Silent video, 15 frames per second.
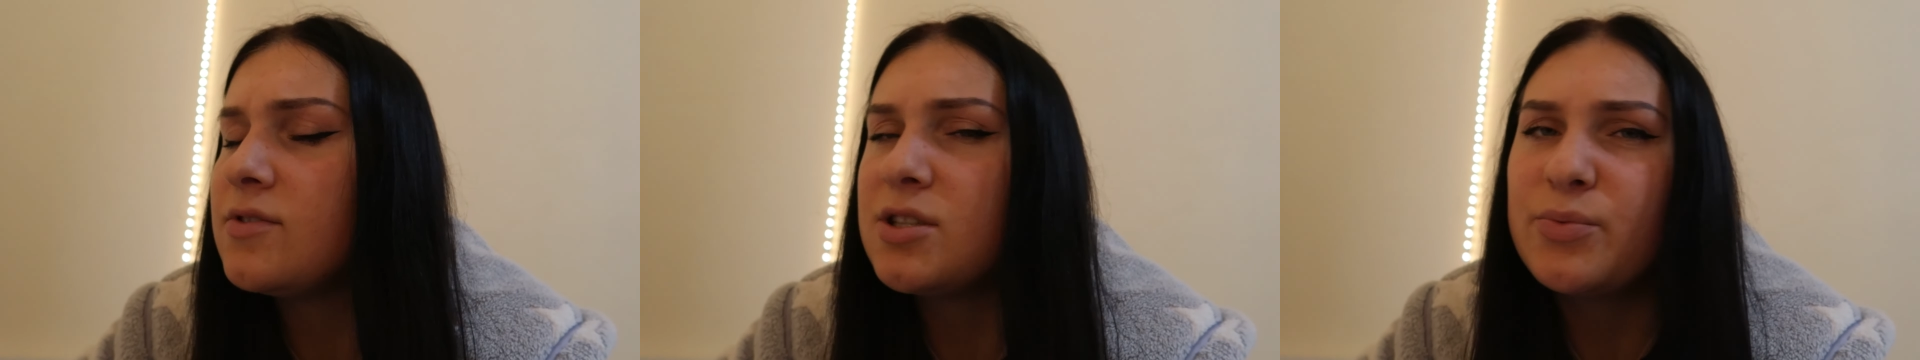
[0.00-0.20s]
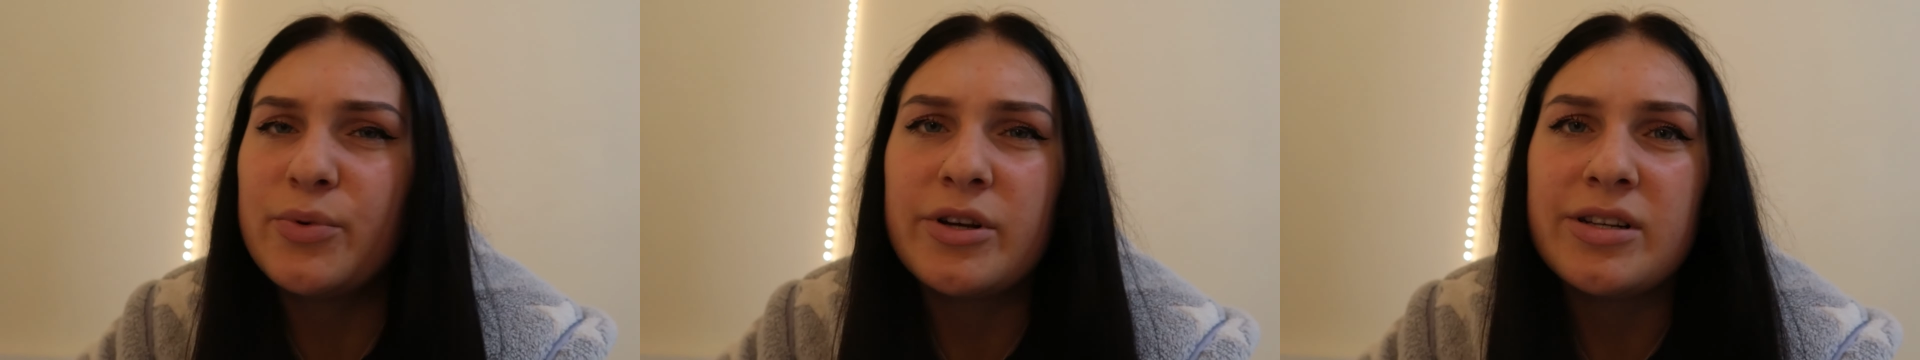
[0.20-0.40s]

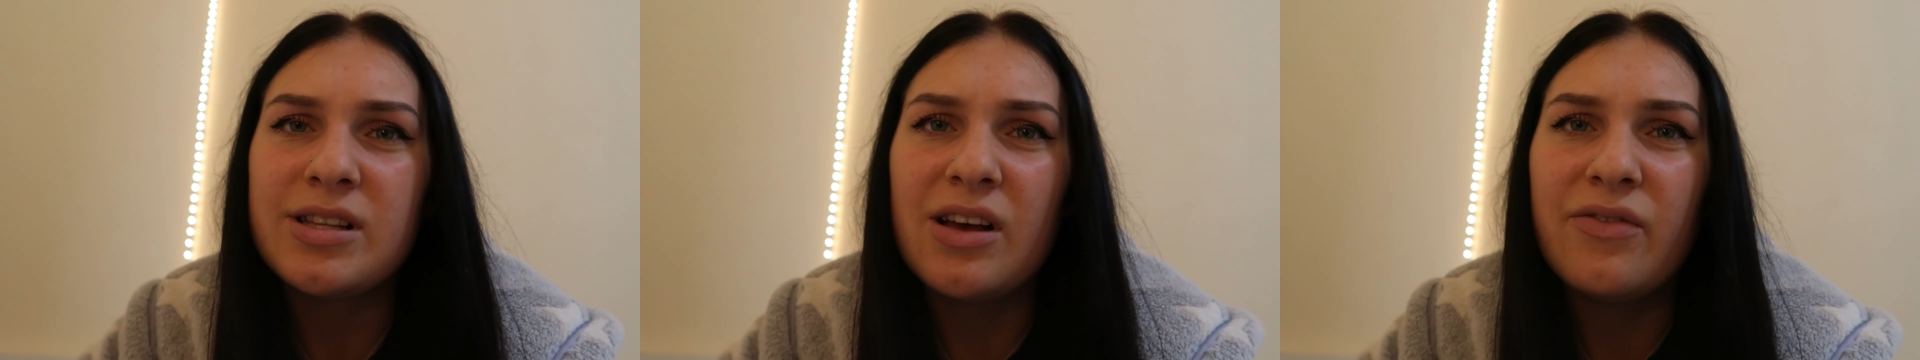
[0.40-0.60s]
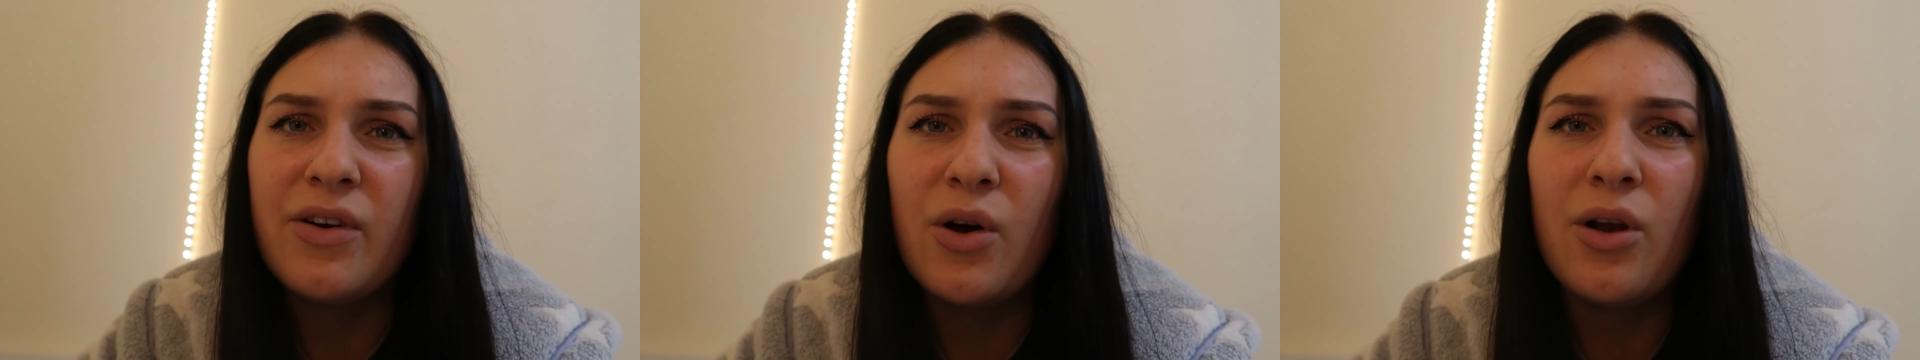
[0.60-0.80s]
just because
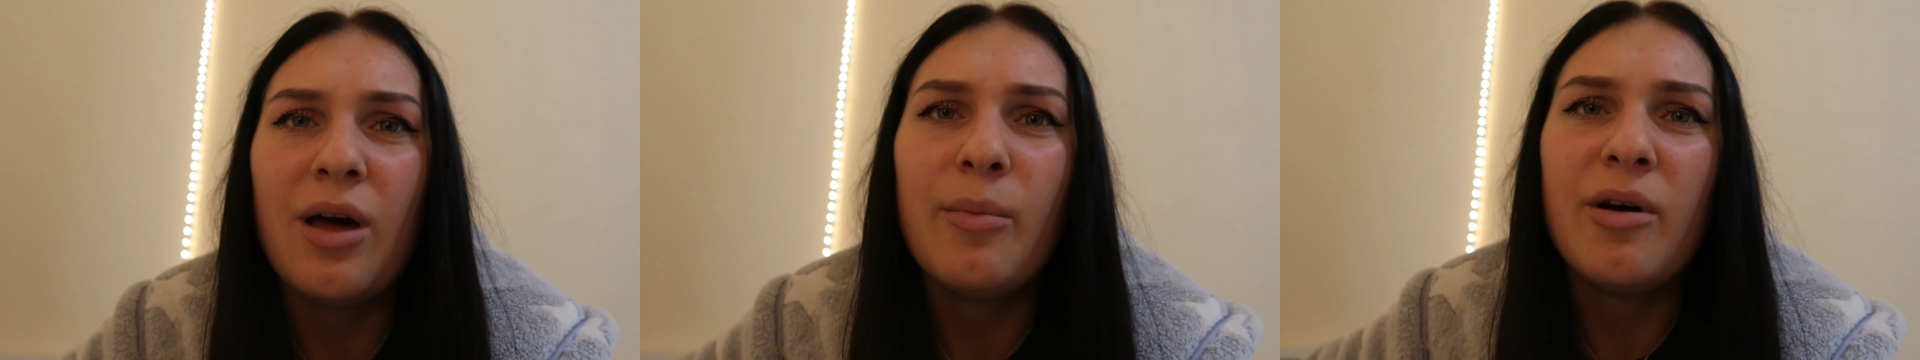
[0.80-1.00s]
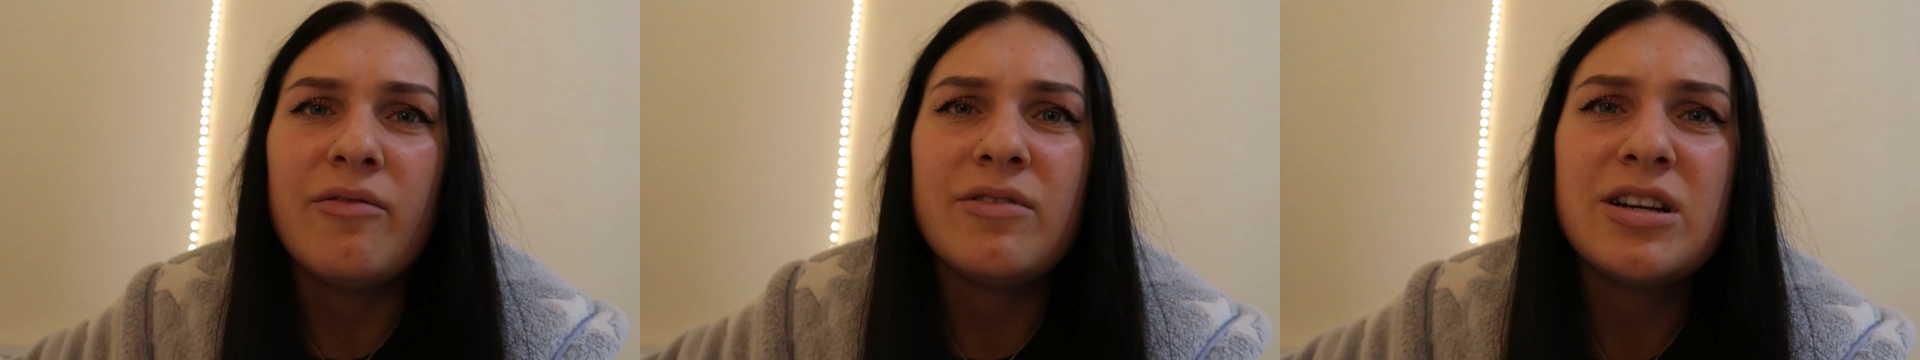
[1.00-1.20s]
I felt
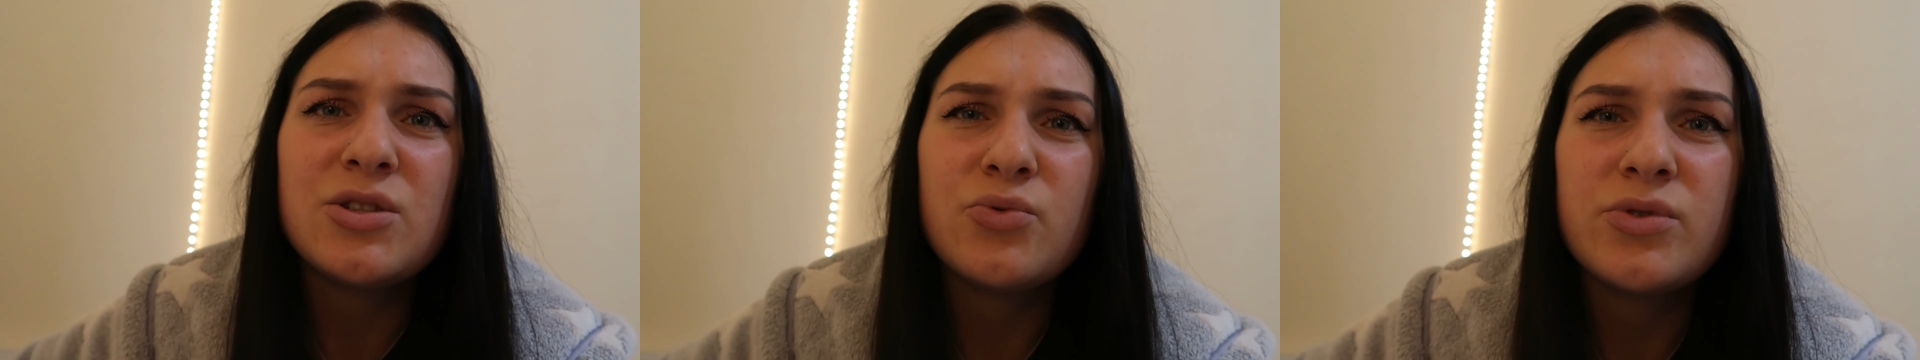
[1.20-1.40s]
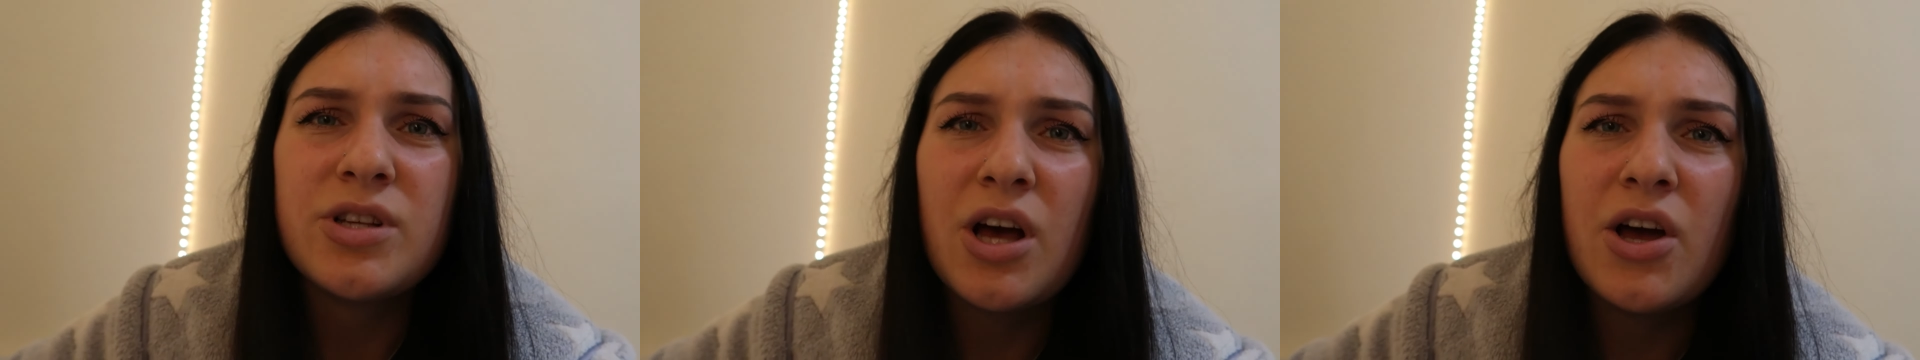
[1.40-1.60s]
like my
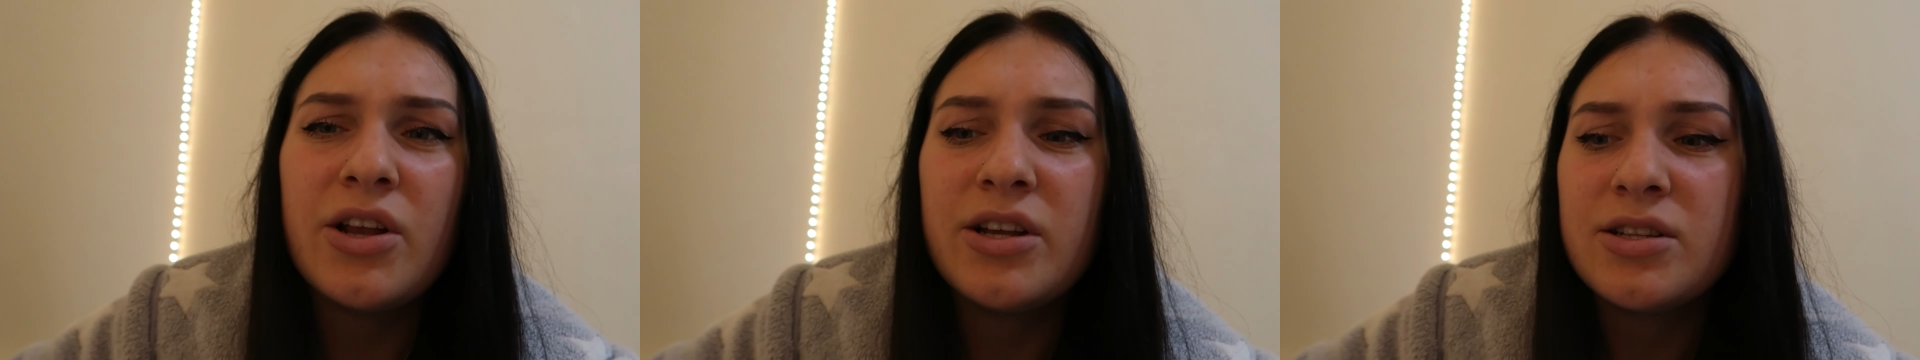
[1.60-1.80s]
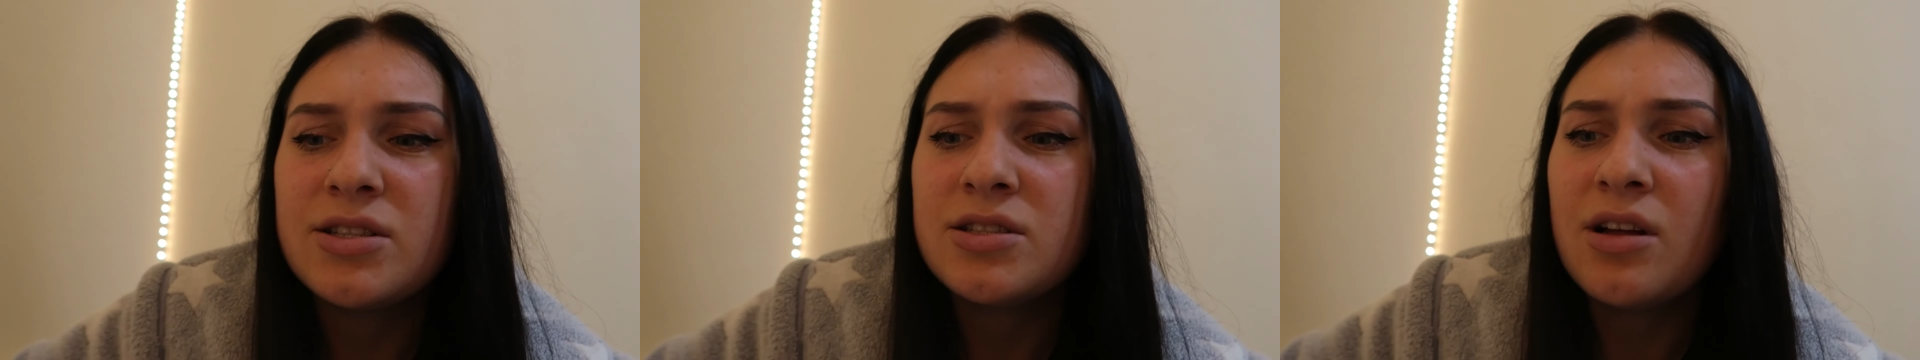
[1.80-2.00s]
wrist was
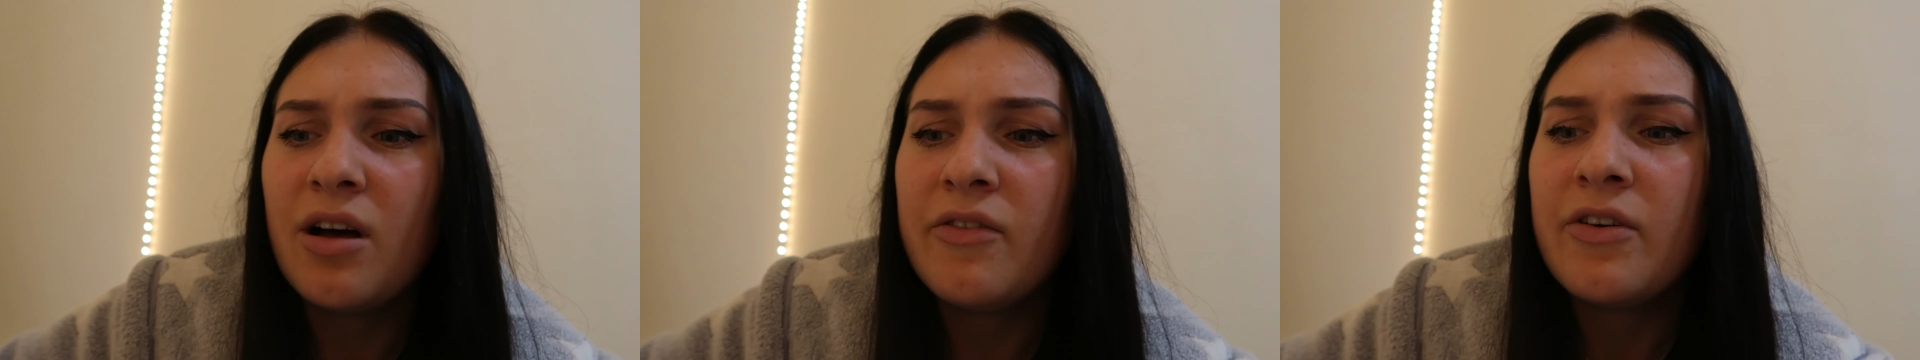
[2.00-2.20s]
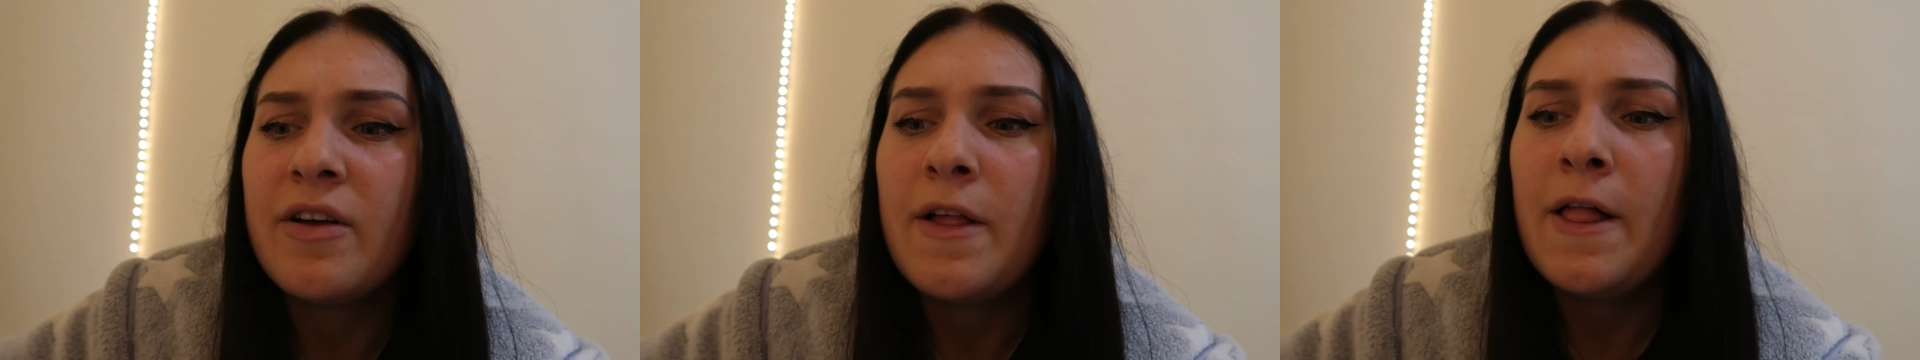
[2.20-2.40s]
hurting and stuff.